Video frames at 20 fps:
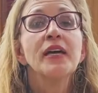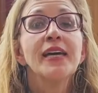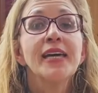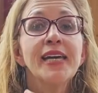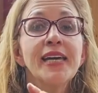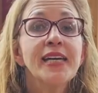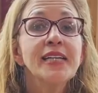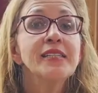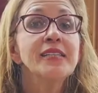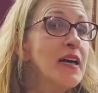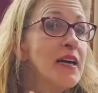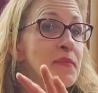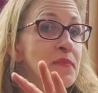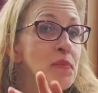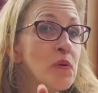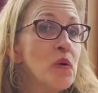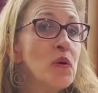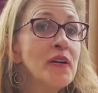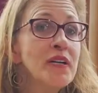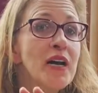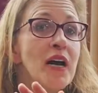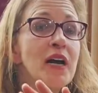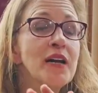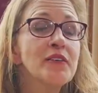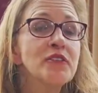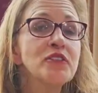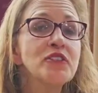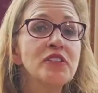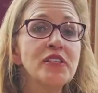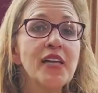It's important to
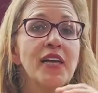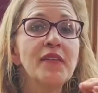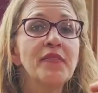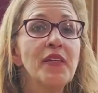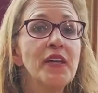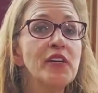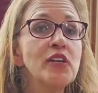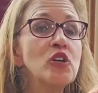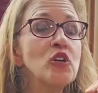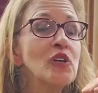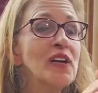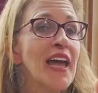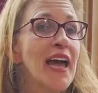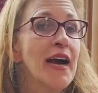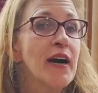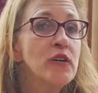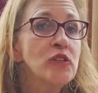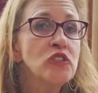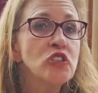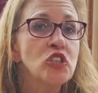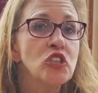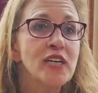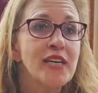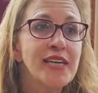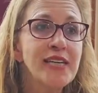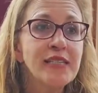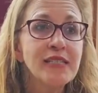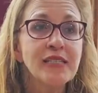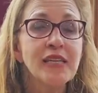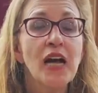understand that your couch
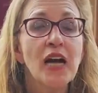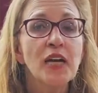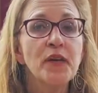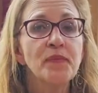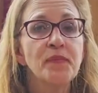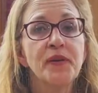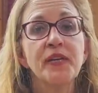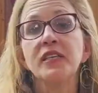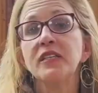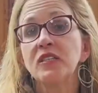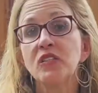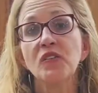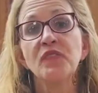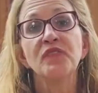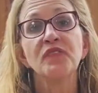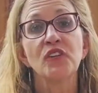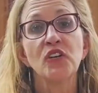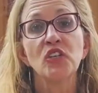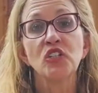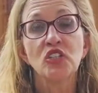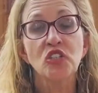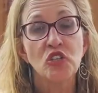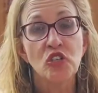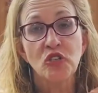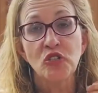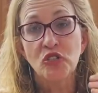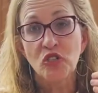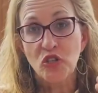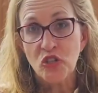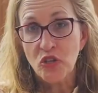is not a piece of
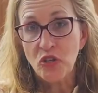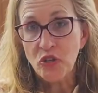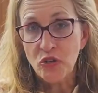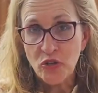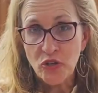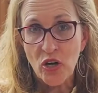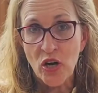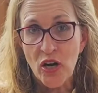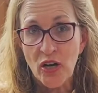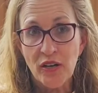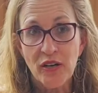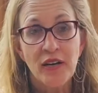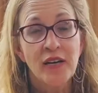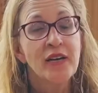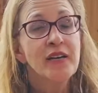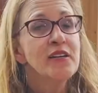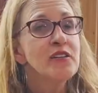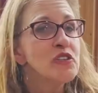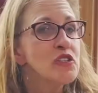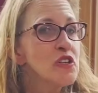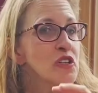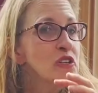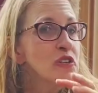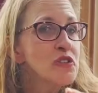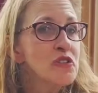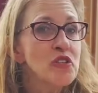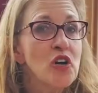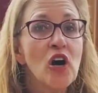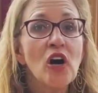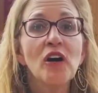furniture to your dog. To your
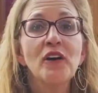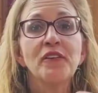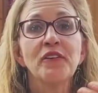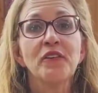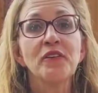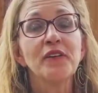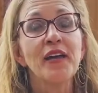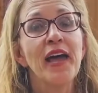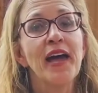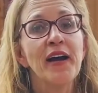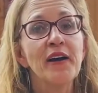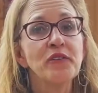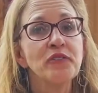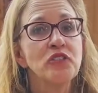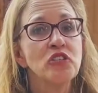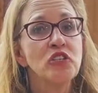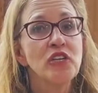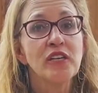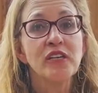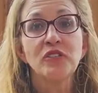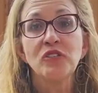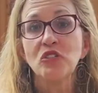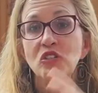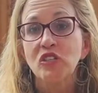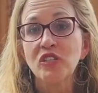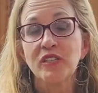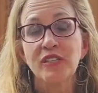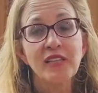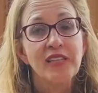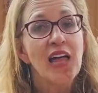dog, your couch is
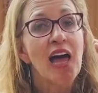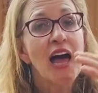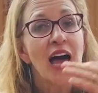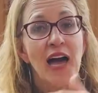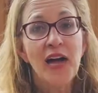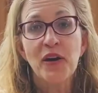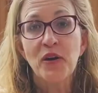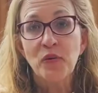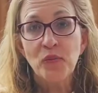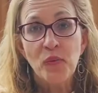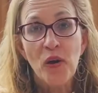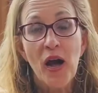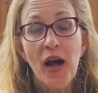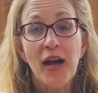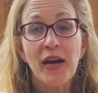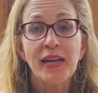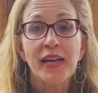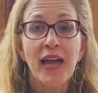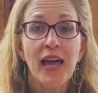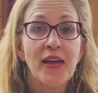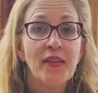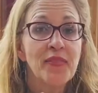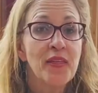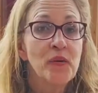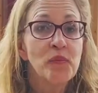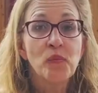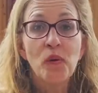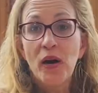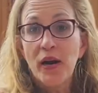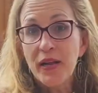just the higher rock, and they
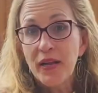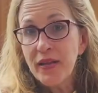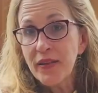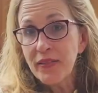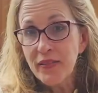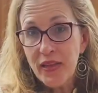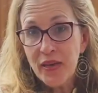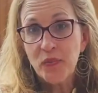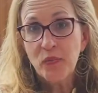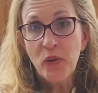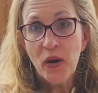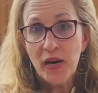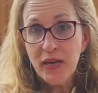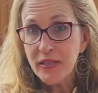want to